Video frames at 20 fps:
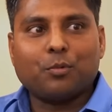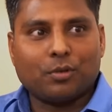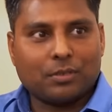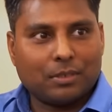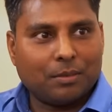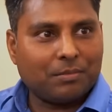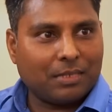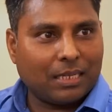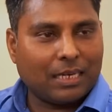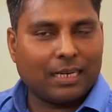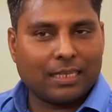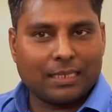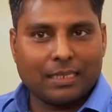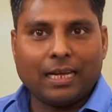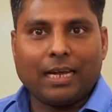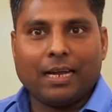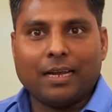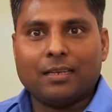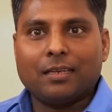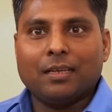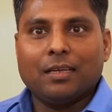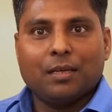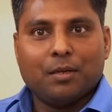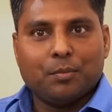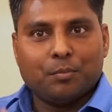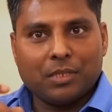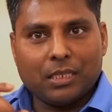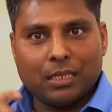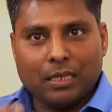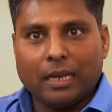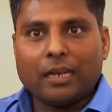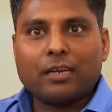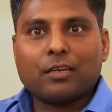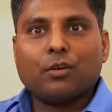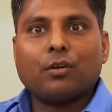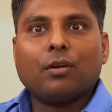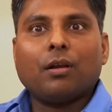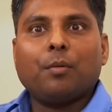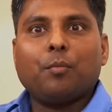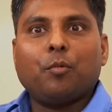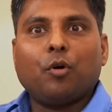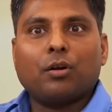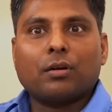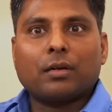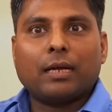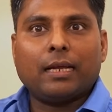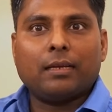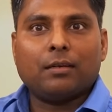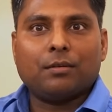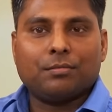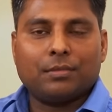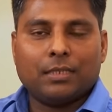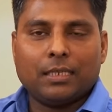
or something like that. But the electoral bond kind of